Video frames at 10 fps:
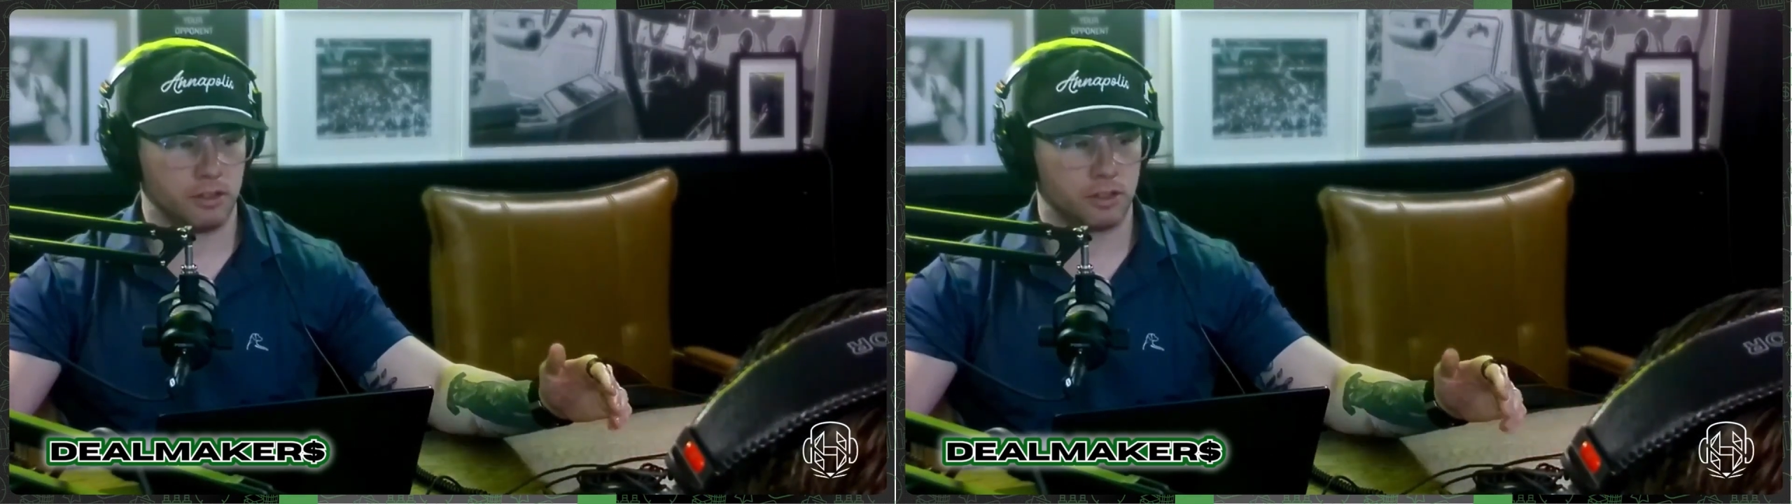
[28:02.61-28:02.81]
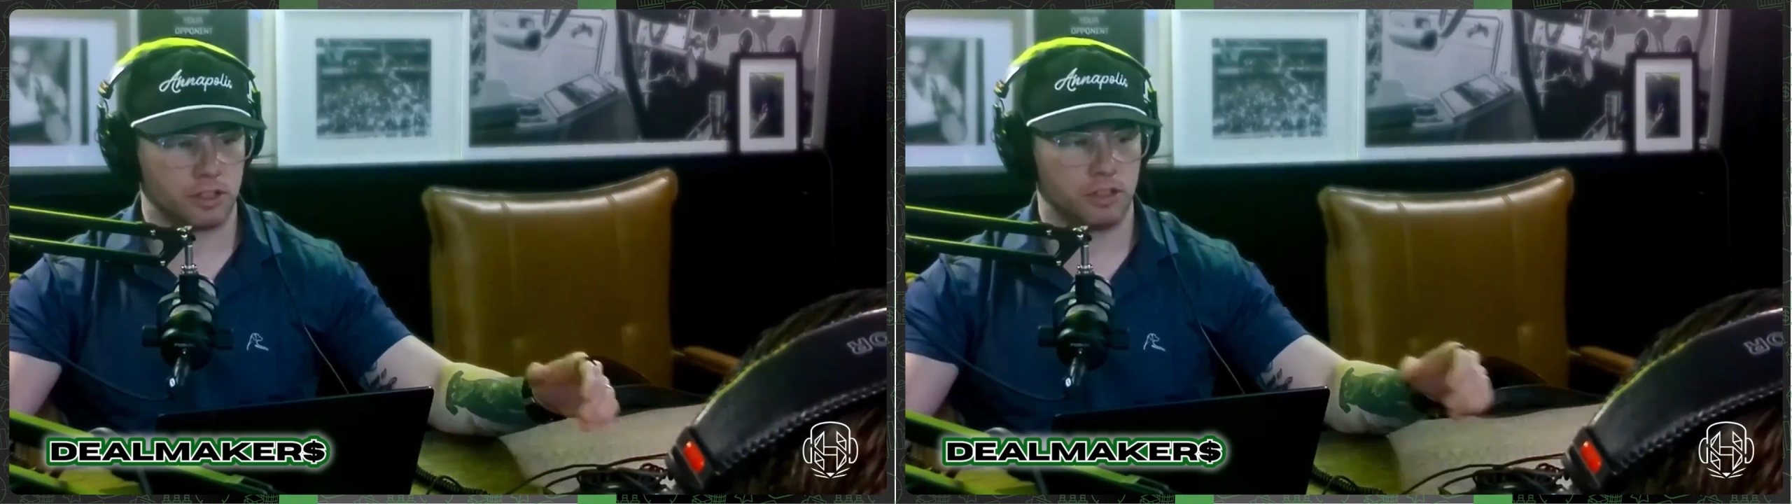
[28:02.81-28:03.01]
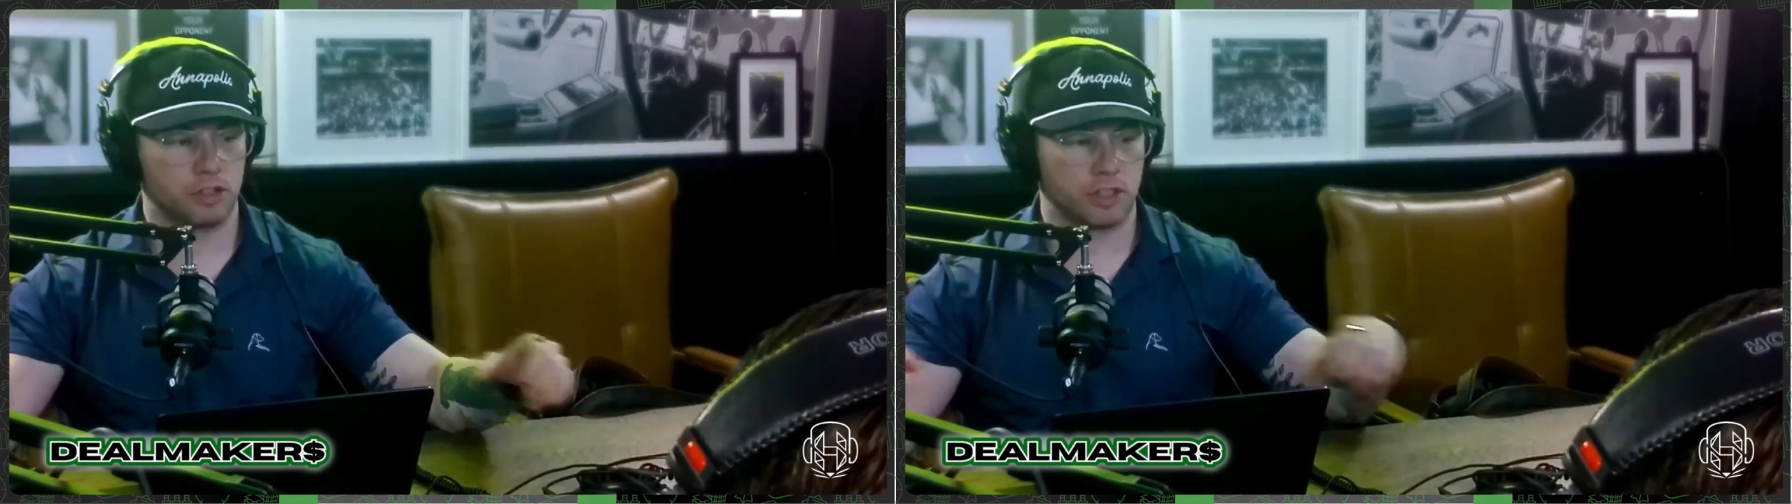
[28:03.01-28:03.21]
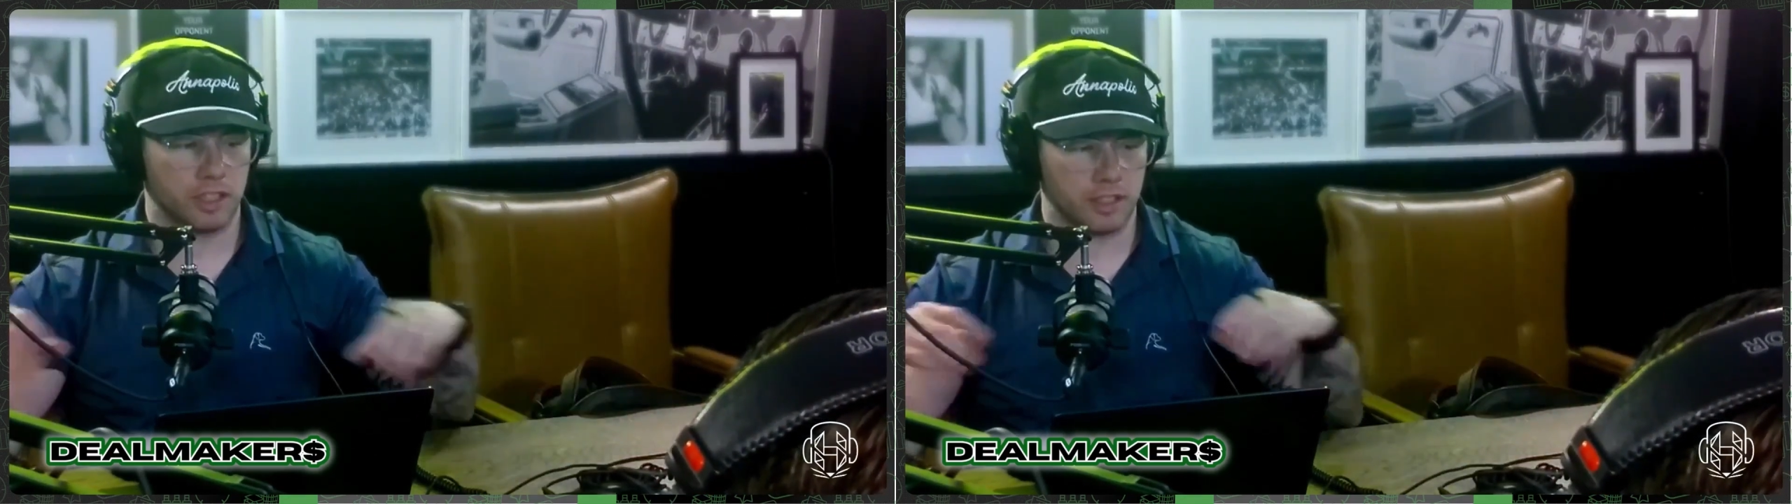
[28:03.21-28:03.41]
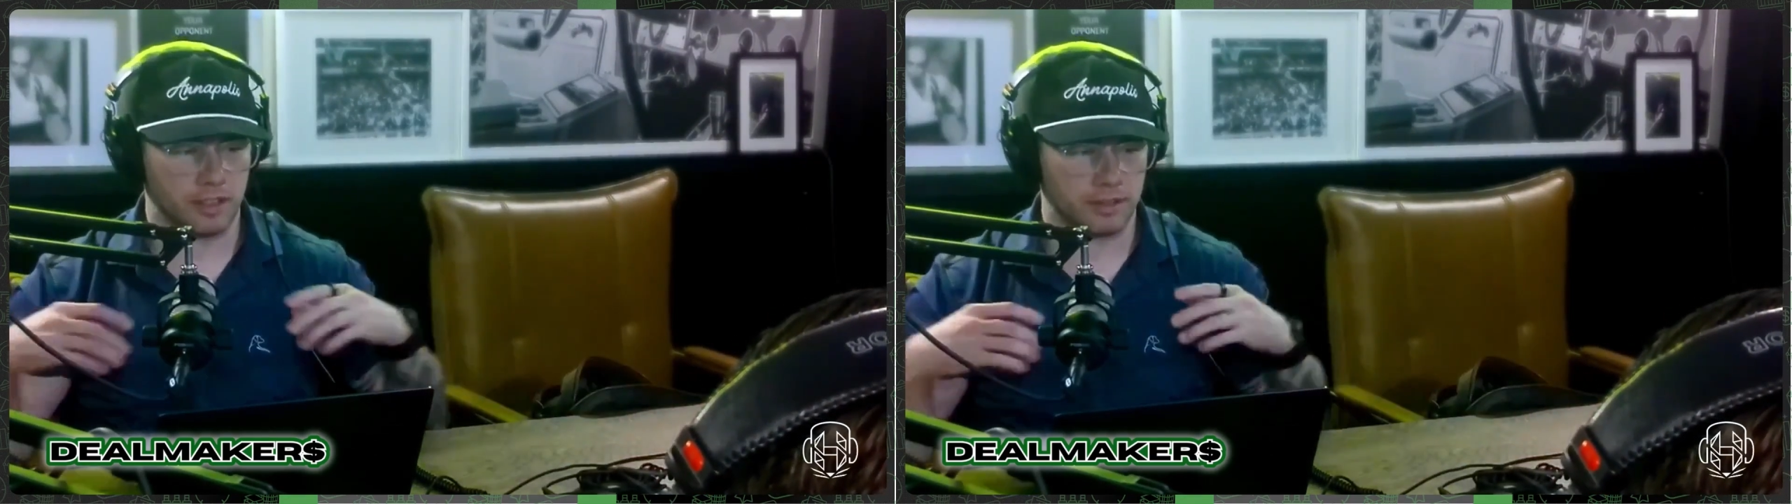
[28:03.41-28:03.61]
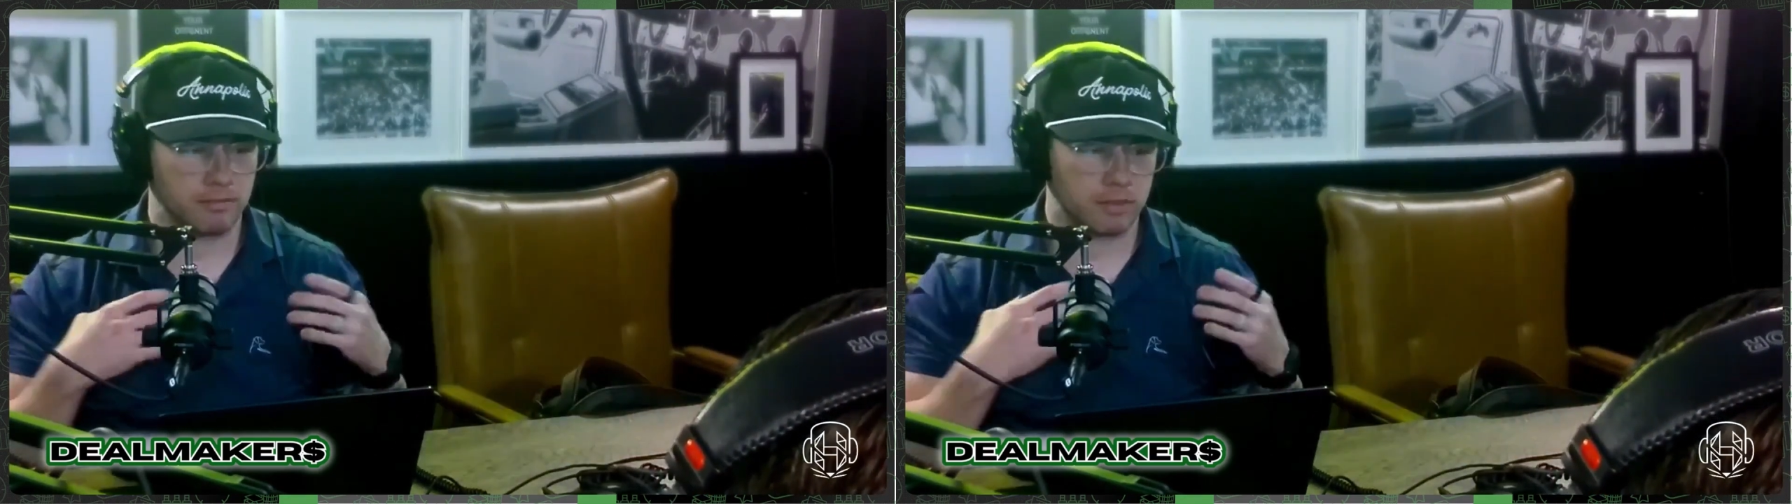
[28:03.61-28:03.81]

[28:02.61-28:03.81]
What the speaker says: usually